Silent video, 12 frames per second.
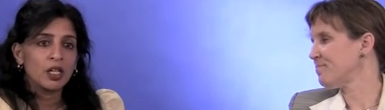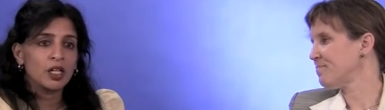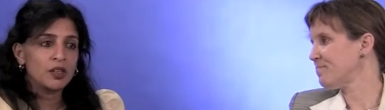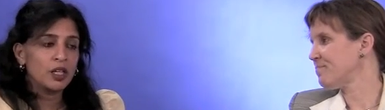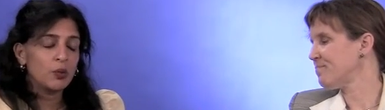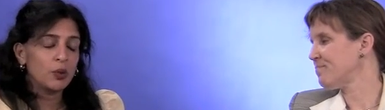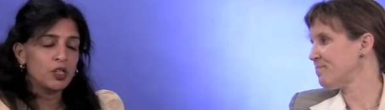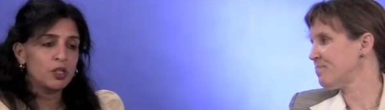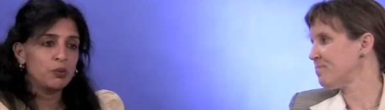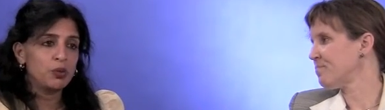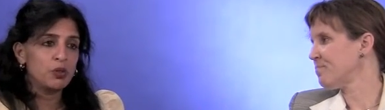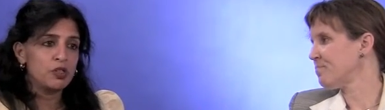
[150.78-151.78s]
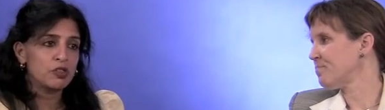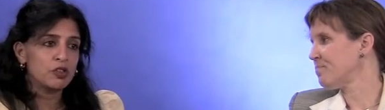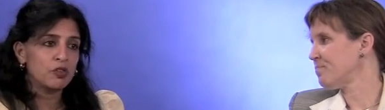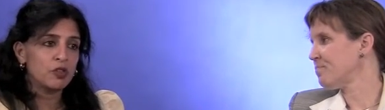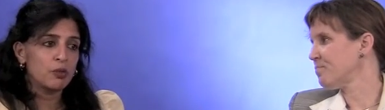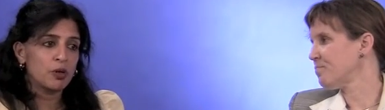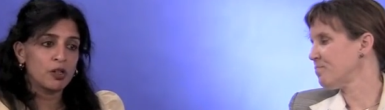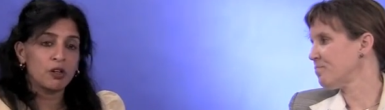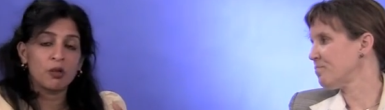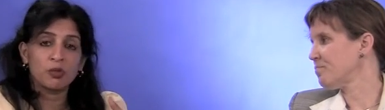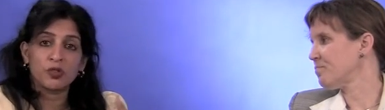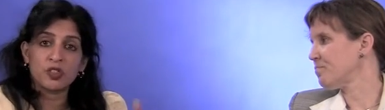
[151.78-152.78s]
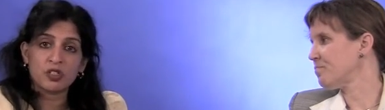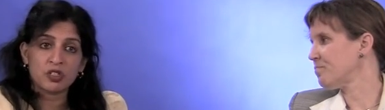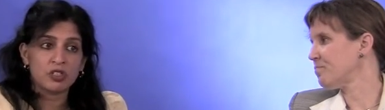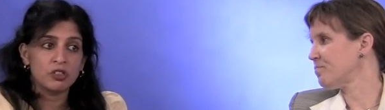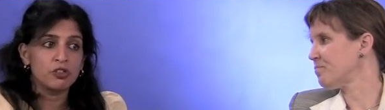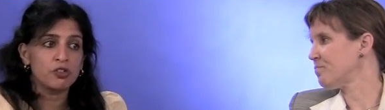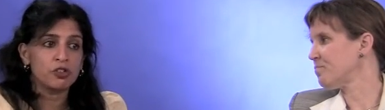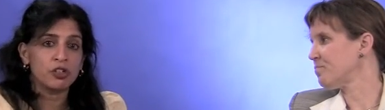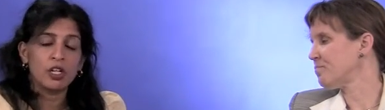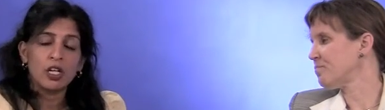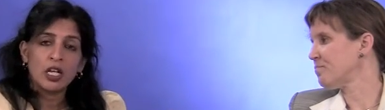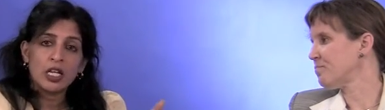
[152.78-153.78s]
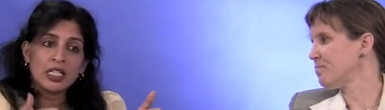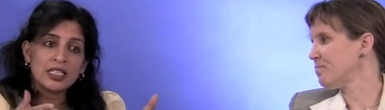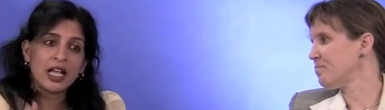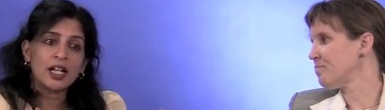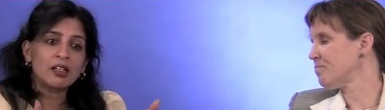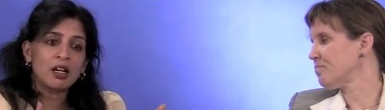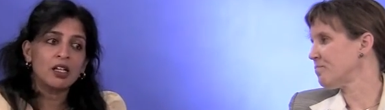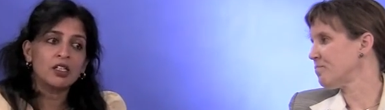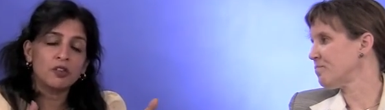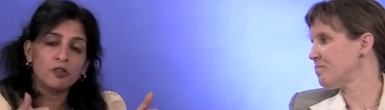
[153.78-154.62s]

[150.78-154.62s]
Speaker 1: And I think one of the beauties of the Myricom Arista solution is that kind